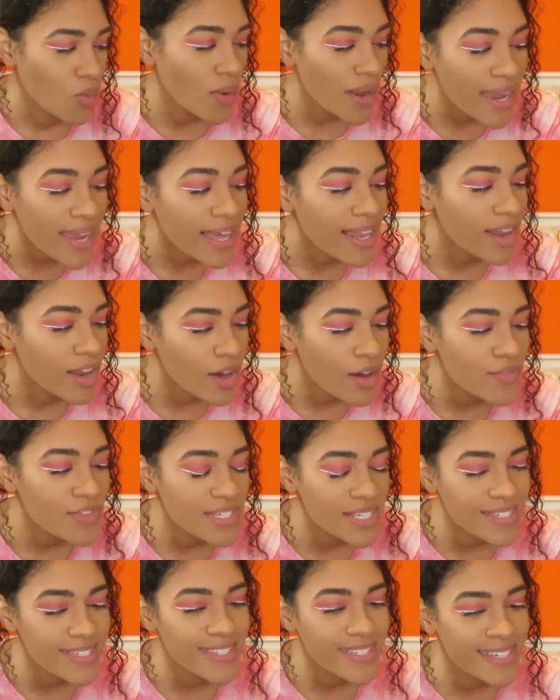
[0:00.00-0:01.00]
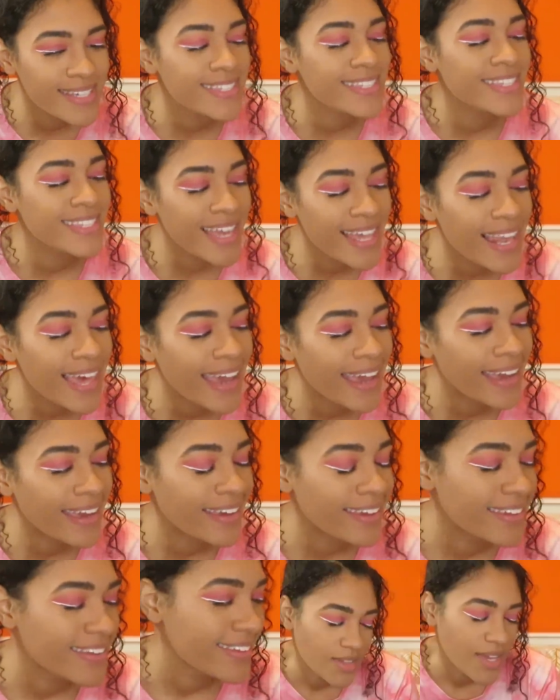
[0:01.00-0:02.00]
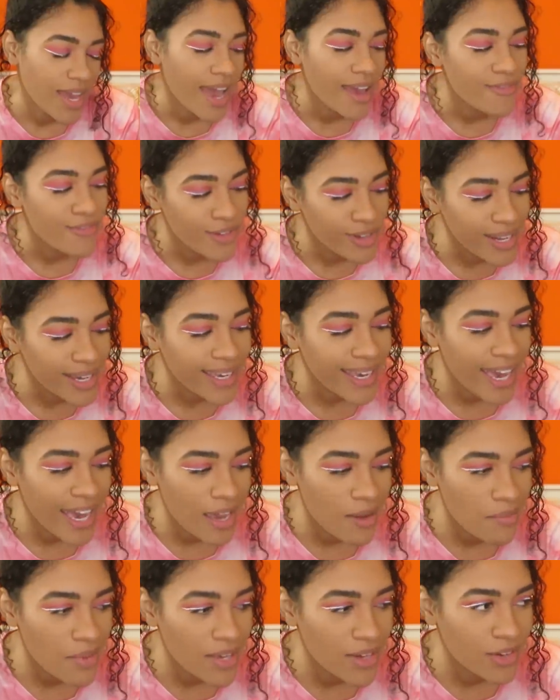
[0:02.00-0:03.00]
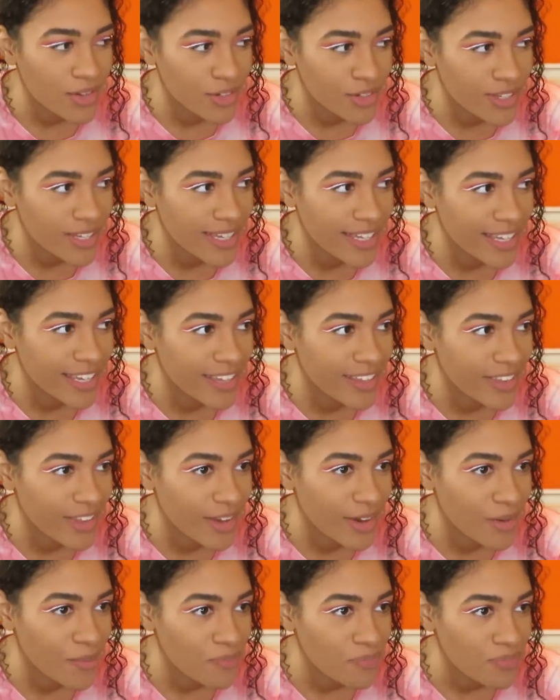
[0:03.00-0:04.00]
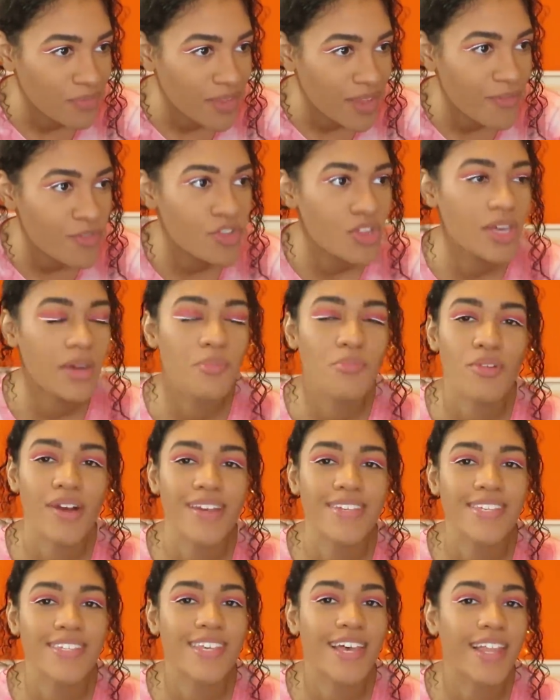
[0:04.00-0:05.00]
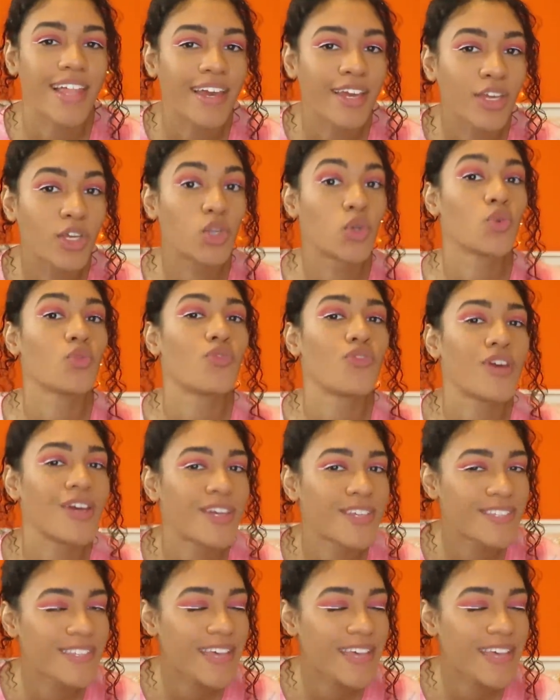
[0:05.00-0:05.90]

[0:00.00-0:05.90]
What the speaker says: We love season 6 Lily. I feel like Amy could kill it though, if she embraces her like goofier